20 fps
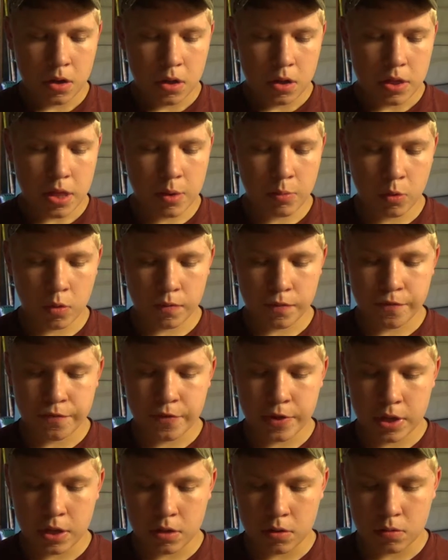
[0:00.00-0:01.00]
They won't
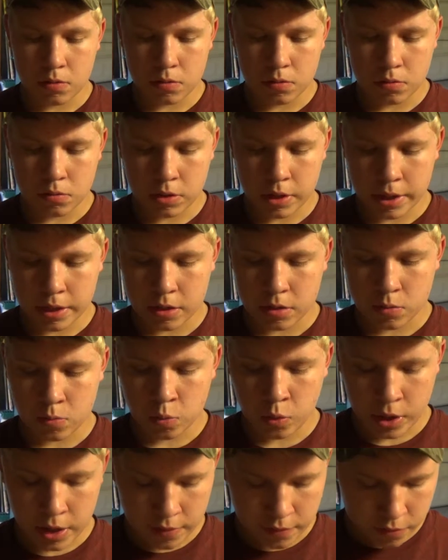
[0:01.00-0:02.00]
fit. Like
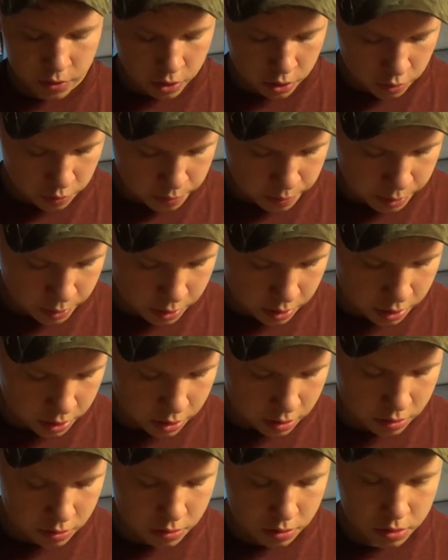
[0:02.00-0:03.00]
whenever you put
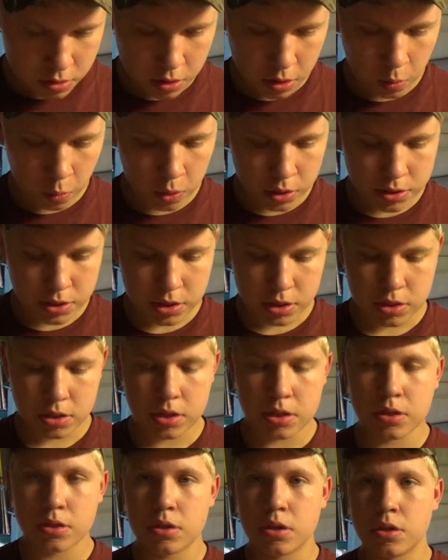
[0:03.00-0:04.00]
a
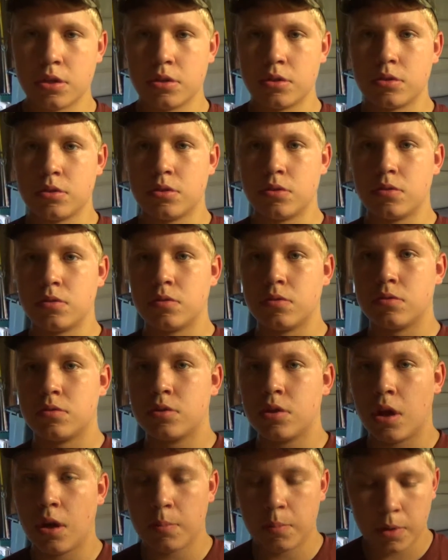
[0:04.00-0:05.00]
1/16 inch
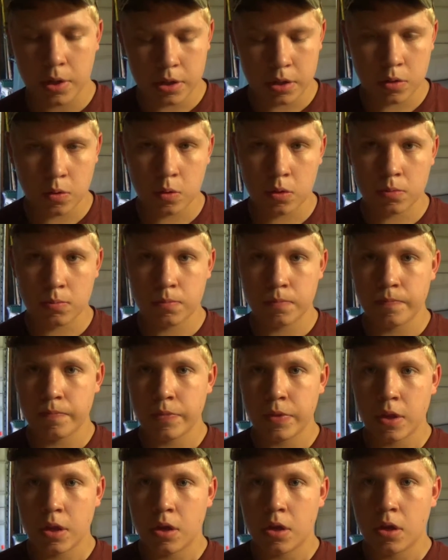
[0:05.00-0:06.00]
stop button on them,
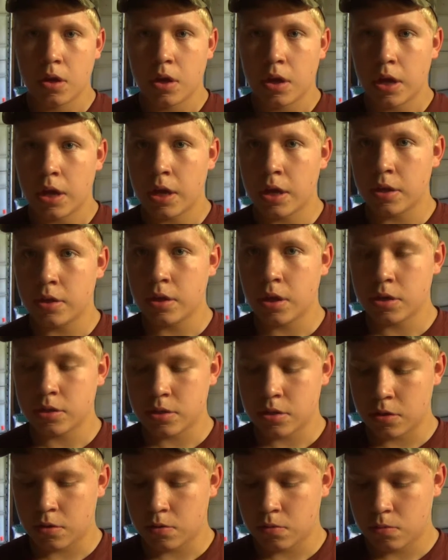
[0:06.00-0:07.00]
it
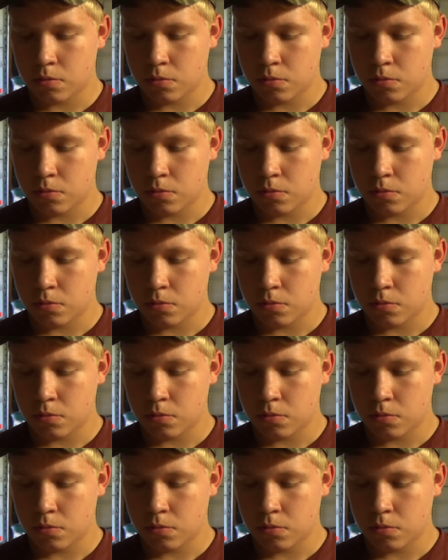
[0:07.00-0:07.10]
doesn't.